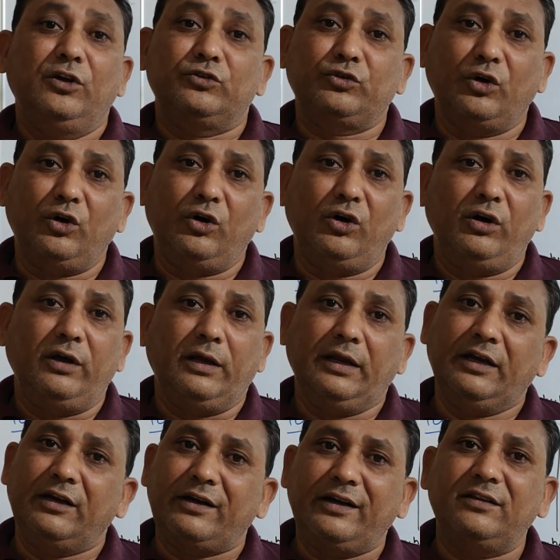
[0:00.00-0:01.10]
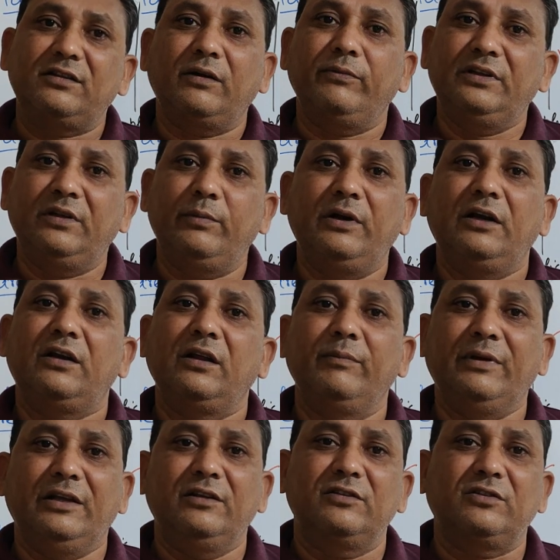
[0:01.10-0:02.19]
So increase the visibility
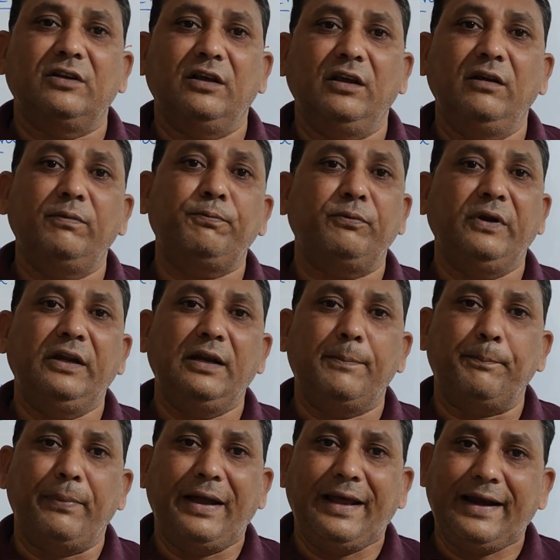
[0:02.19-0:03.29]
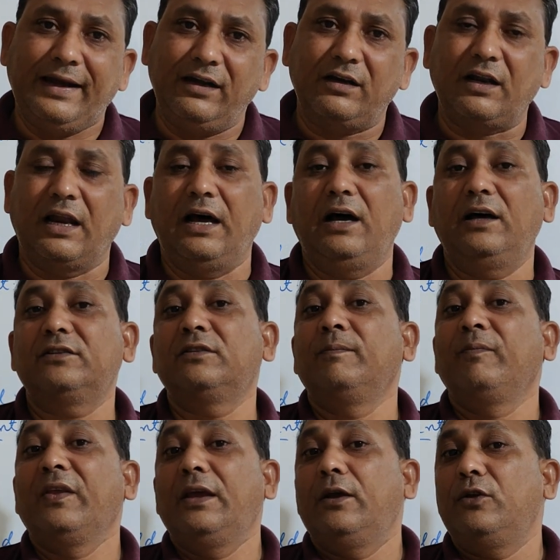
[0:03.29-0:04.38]
means if in a parent class
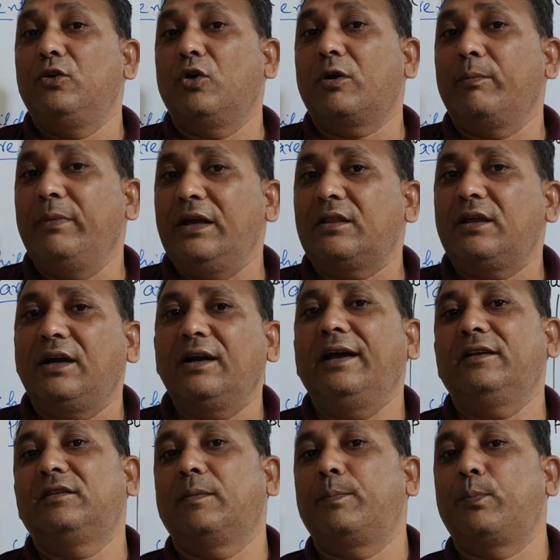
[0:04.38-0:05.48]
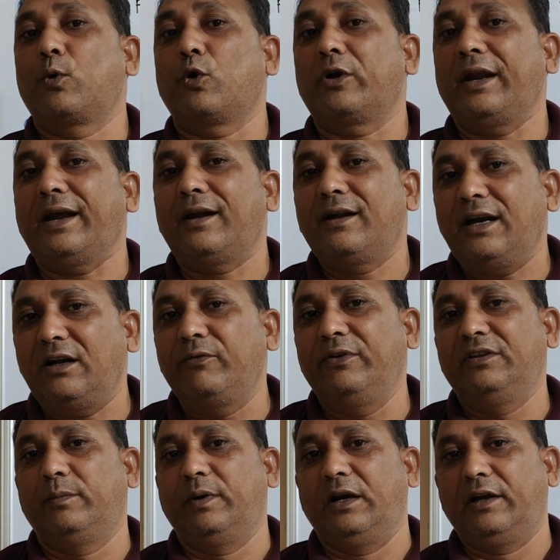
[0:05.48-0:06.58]
your method has the protected
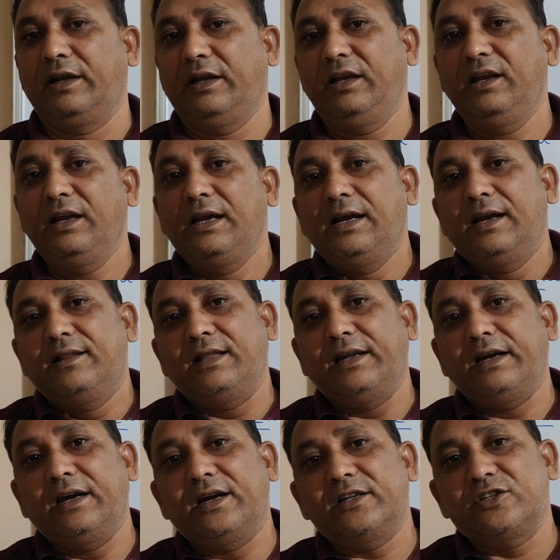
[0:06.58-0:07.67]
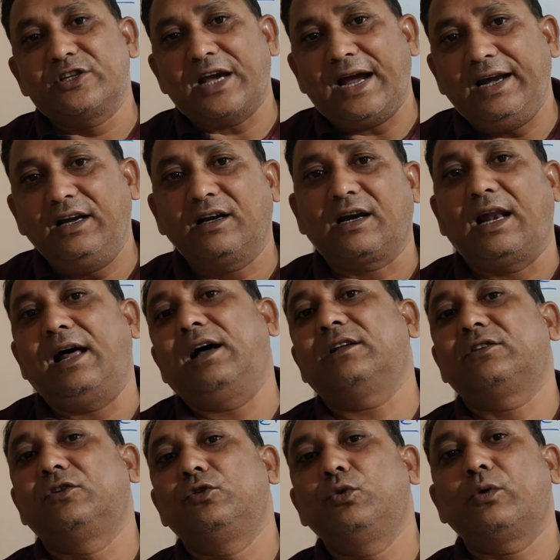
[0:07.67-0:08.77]
visibility, then in a child
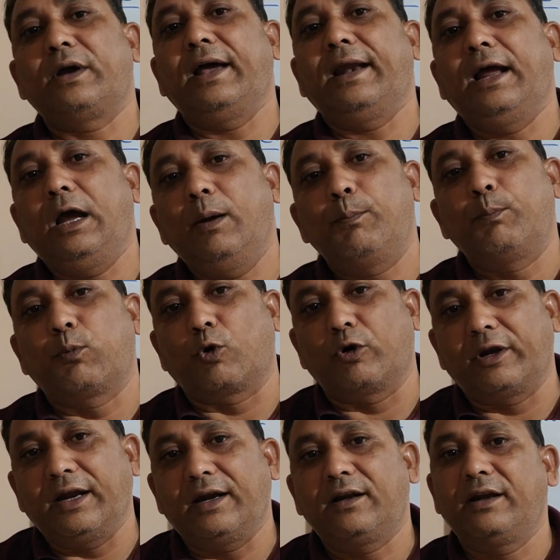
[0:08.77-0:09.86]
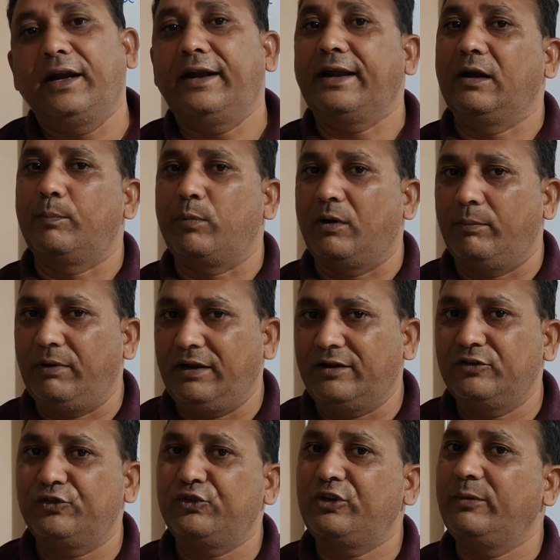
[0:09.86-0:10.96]
class you can have protected and
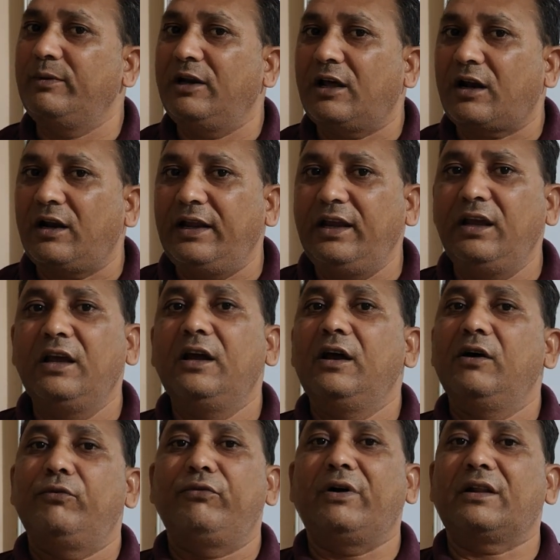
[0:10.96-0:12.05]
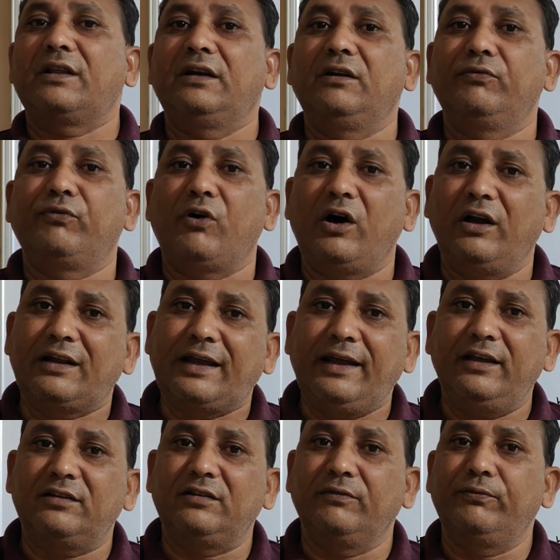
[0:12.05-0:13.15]
public. Similarly, for the default
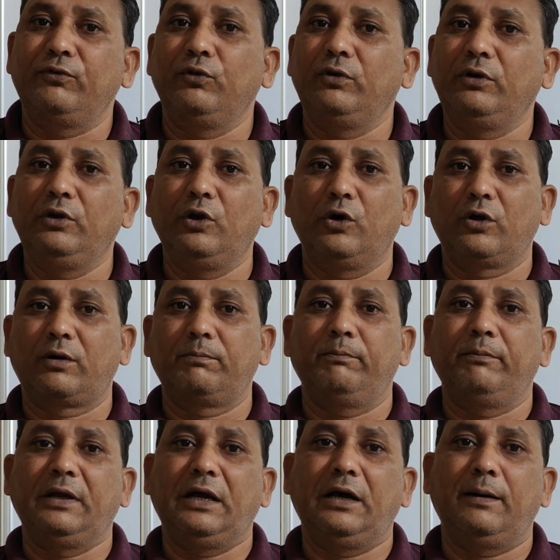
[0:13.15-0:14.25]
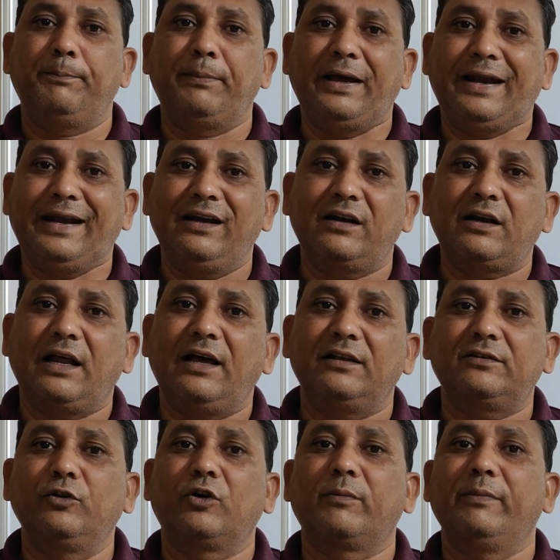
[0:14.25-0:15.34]
case, if in your parent
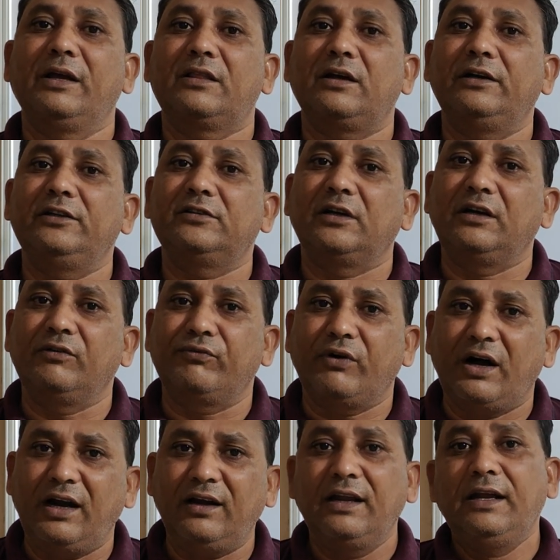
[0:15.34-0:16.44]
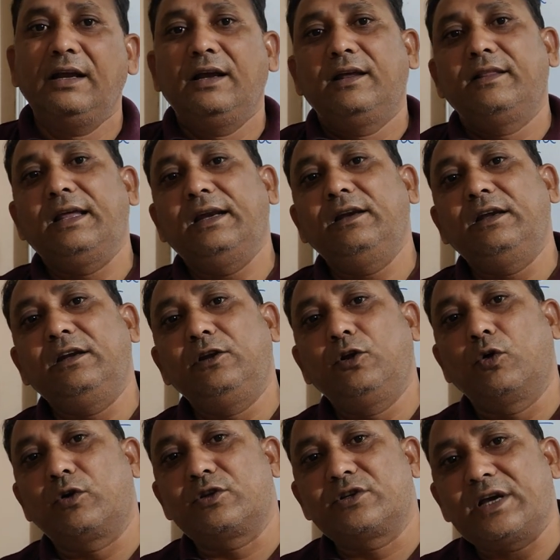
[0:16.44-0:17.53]
class your method is a default, then in
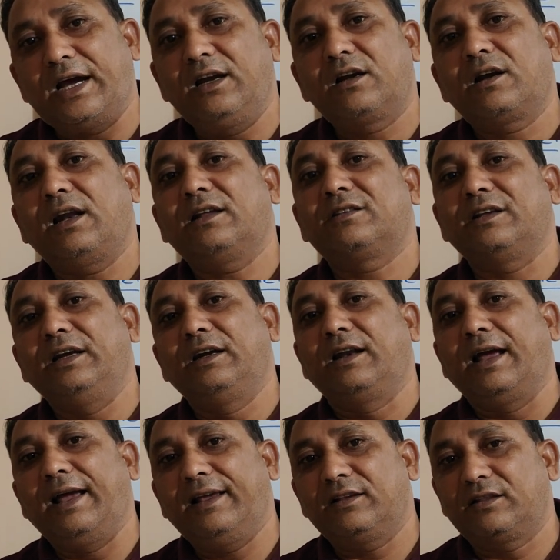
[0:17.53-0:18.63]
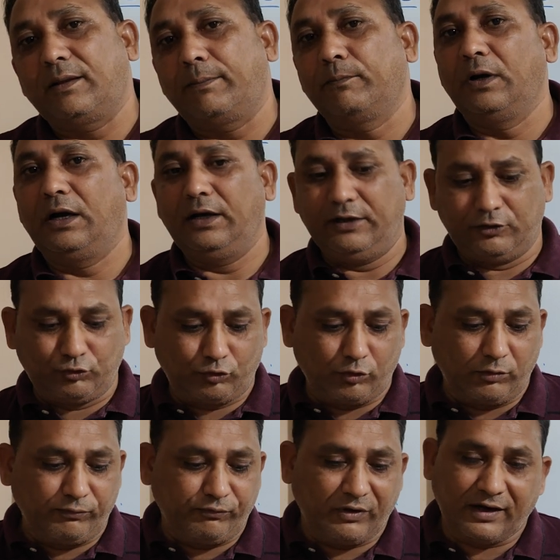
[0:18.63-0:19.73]
your child class it has the
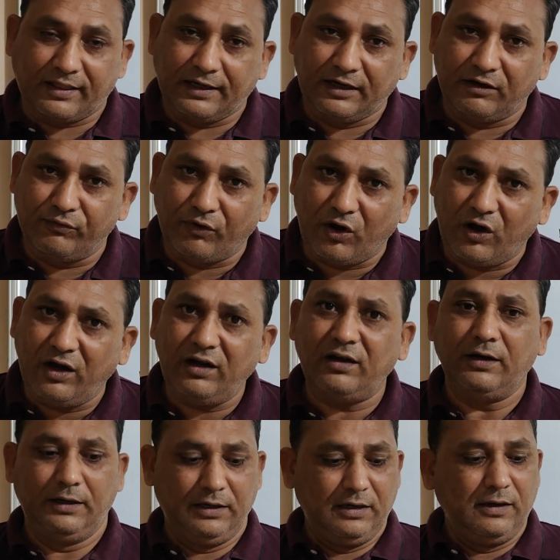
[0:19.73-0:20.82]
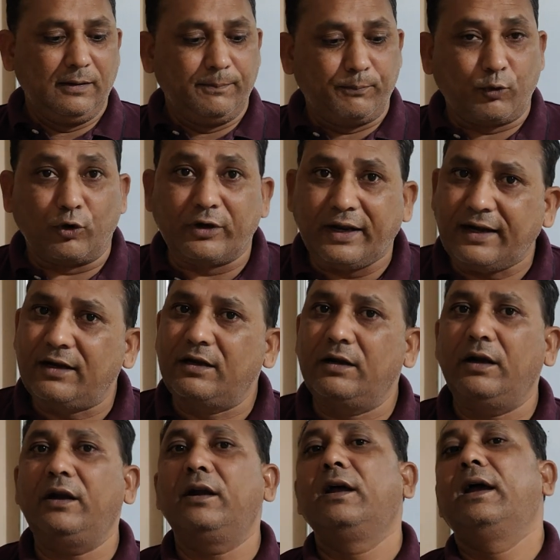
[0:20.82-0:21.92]
scope for the default,
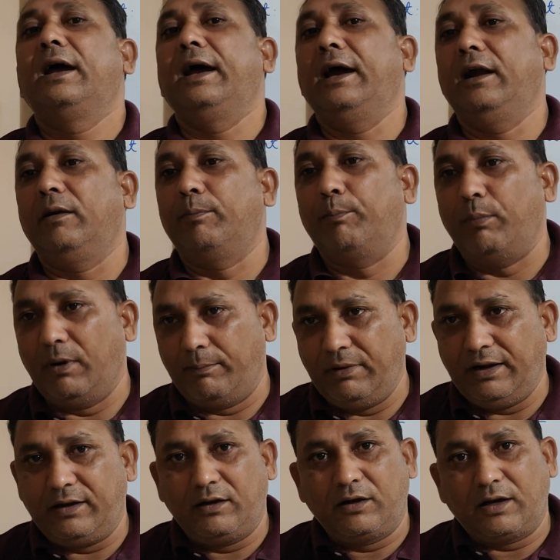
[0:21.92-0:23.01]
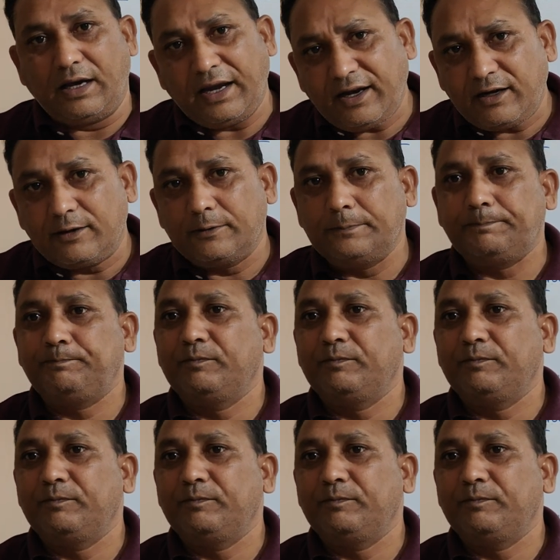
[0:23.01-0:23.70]
protected and public, correct?